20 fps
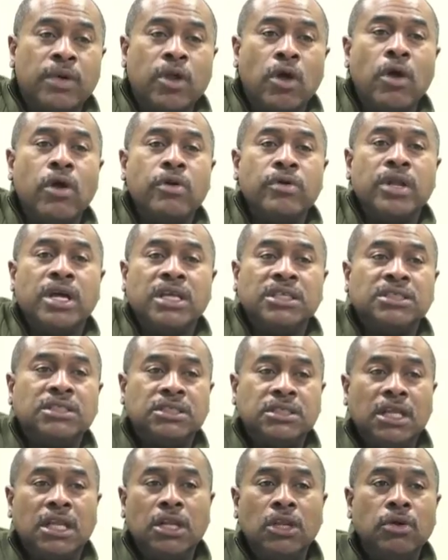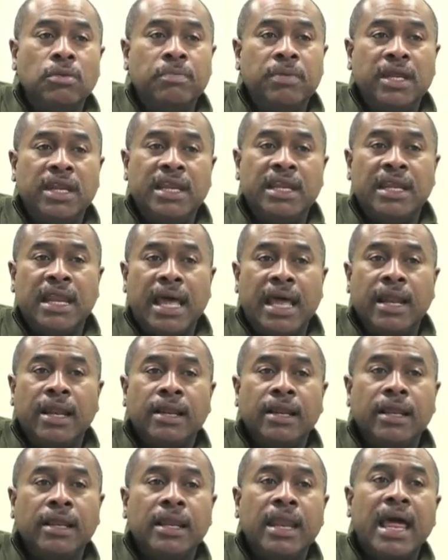what hurt us a little bit in
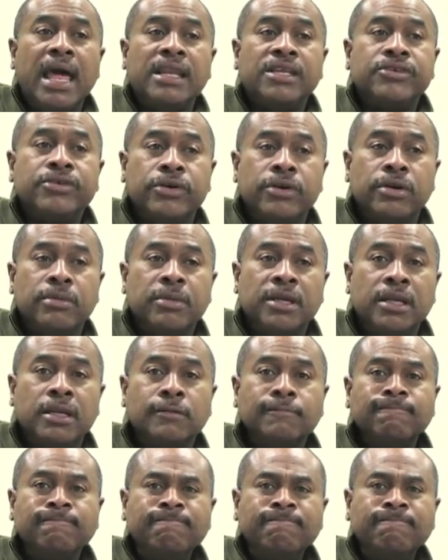that tournament